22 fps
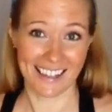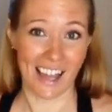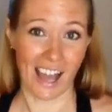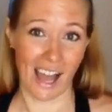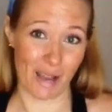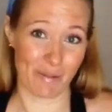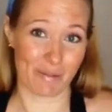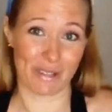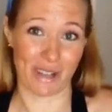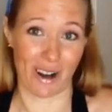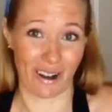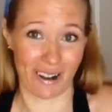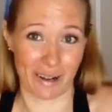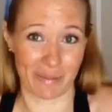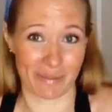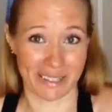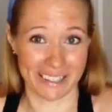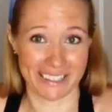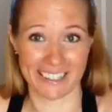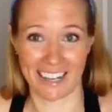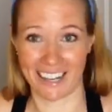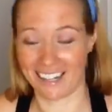I'm sorry, I'm
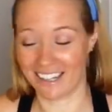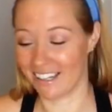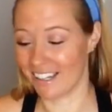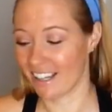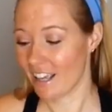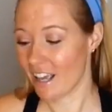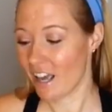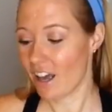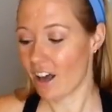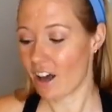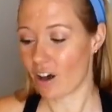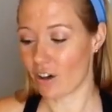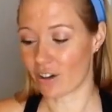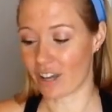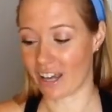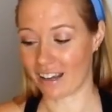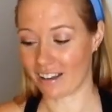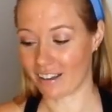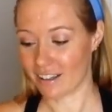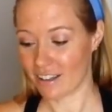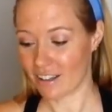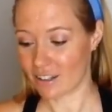excited.
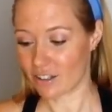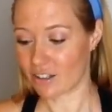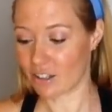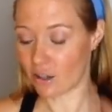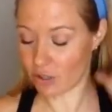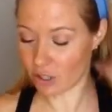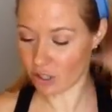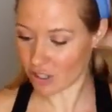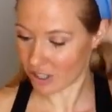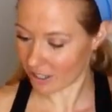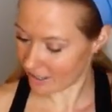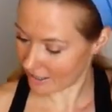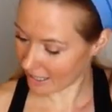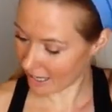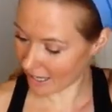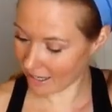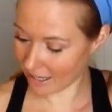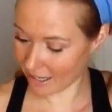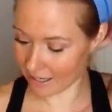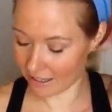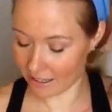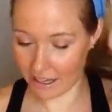Okay, so you just
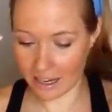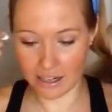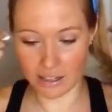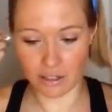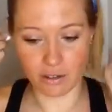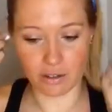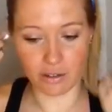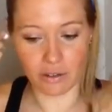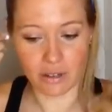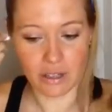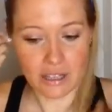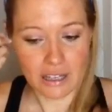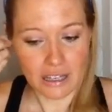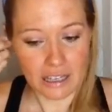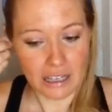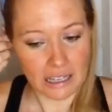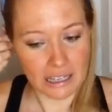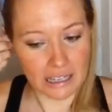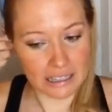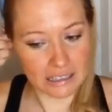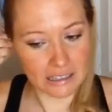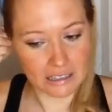take it and you
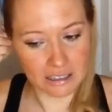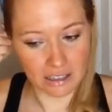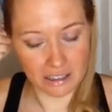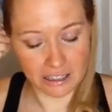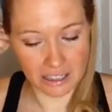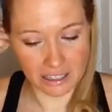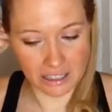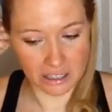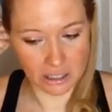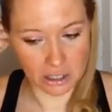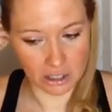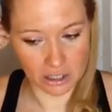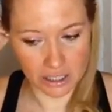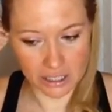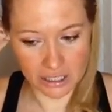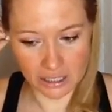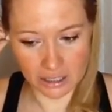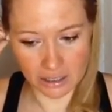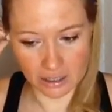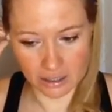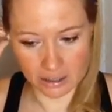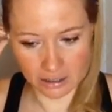insert it in your
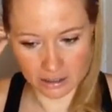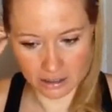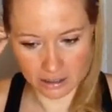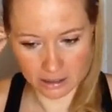ear,